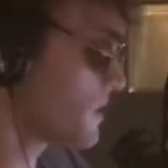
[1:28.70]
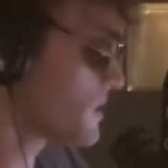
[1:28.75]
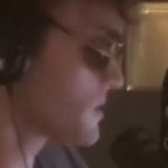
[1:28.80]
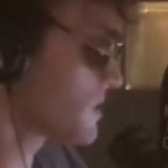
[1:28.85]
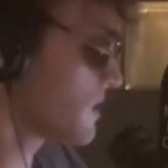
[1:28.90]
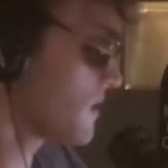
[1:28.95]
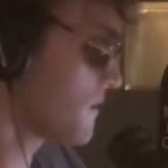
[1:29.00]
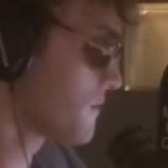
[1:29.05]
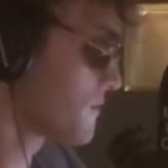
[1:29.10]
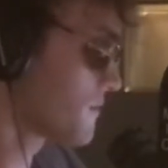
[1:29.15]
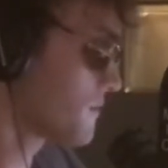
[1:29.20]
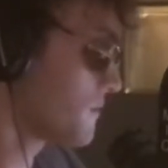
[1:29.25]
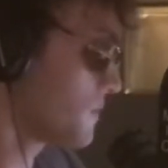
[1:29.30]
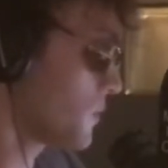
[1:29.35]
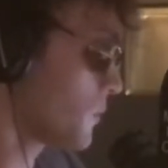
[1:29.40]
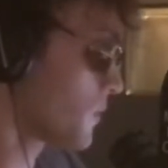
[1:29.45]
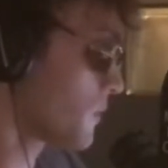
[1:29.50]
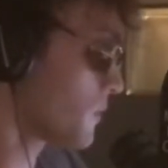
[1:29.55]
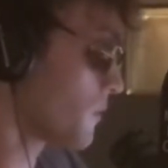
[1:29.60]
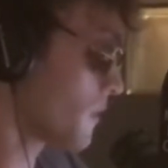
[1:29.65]
and stuff,
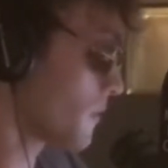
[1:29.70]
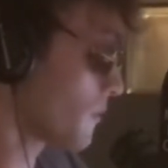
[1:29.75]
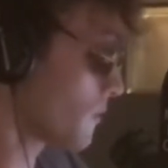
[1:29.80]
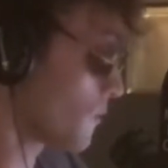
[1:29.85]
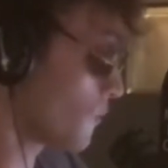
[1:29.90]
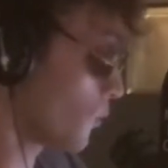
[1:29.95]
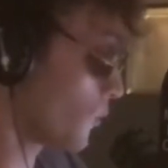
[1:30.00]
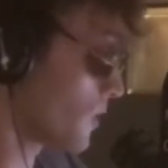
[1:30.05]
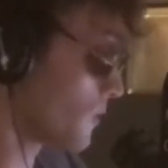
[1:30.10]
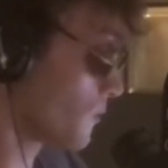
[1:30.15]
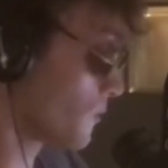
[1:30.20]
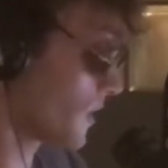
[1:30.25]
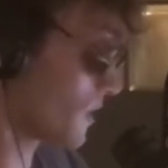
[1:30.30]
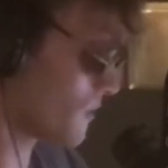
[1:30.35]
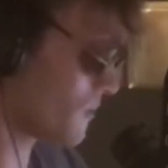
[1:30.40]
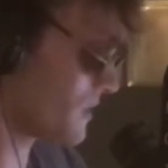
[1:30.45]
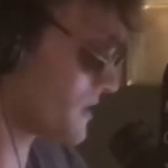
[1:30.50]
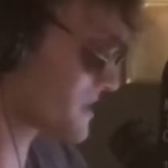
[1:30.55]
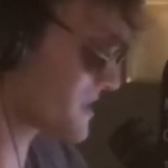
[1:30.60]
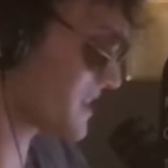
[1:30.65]
you wouldn't want to
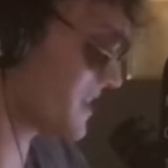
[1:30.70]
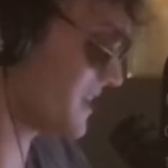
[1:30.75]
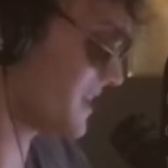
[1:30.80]
risk